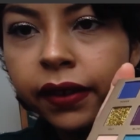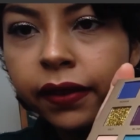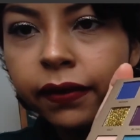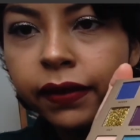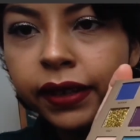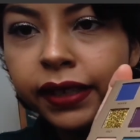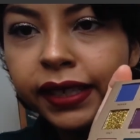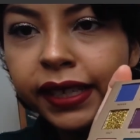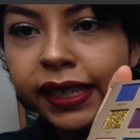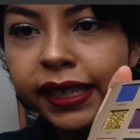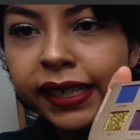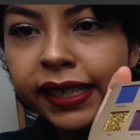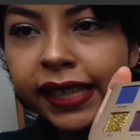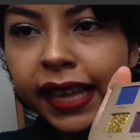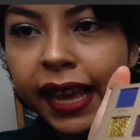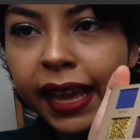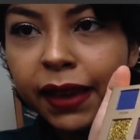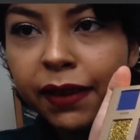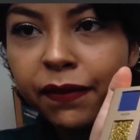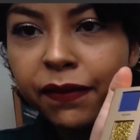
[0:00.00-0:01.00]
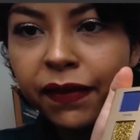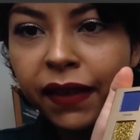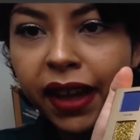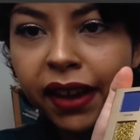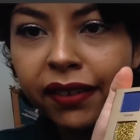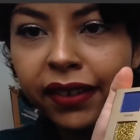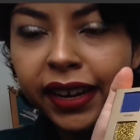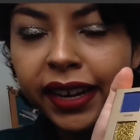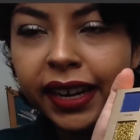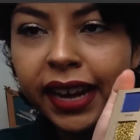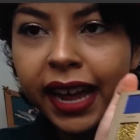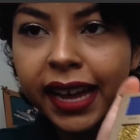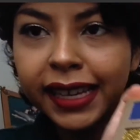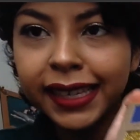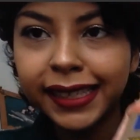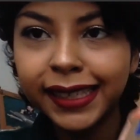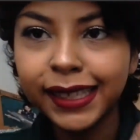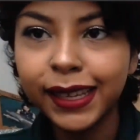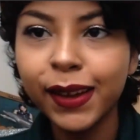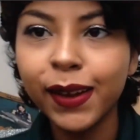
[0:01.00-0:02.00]
which is a very
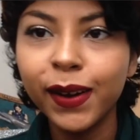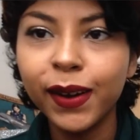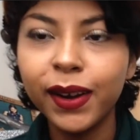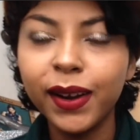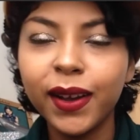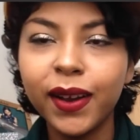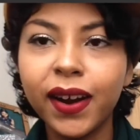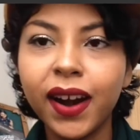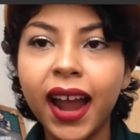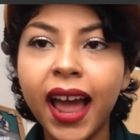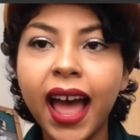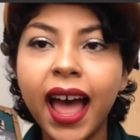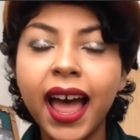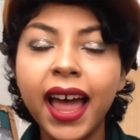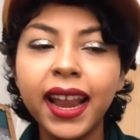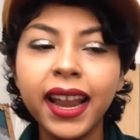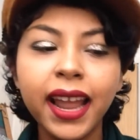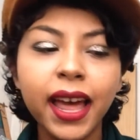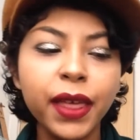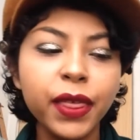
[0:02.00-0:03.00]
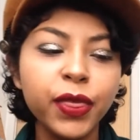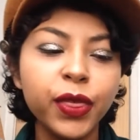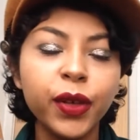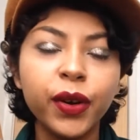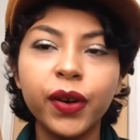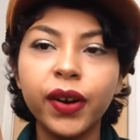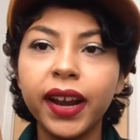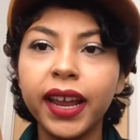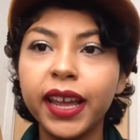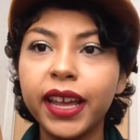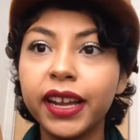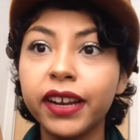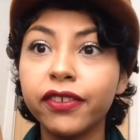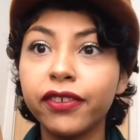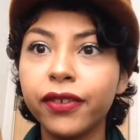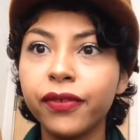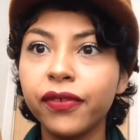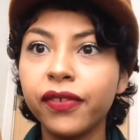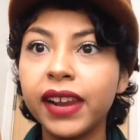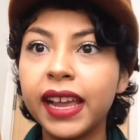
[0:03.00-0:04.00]
nice color, and I thought it
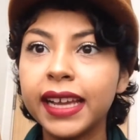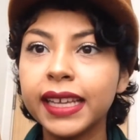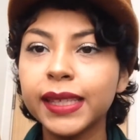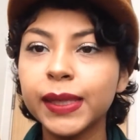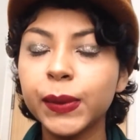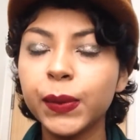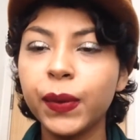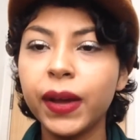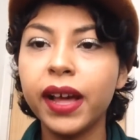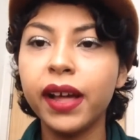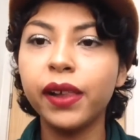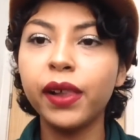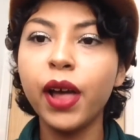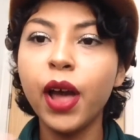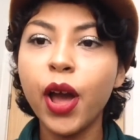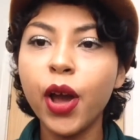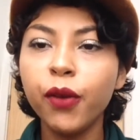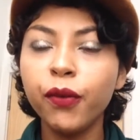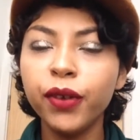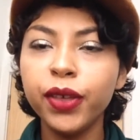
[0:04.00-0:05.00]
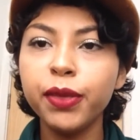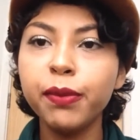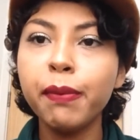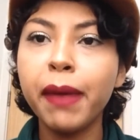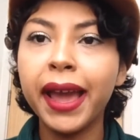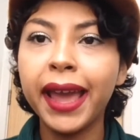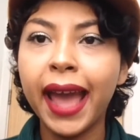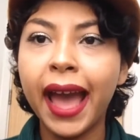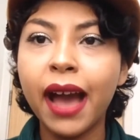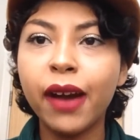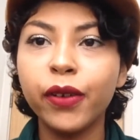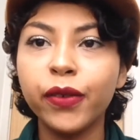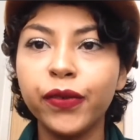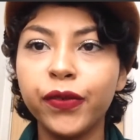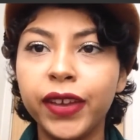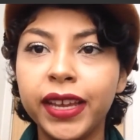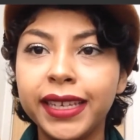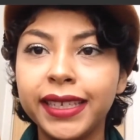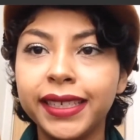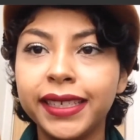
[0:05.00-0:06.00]
reflects well with my
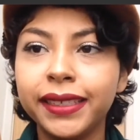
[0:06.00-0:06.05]
outfit.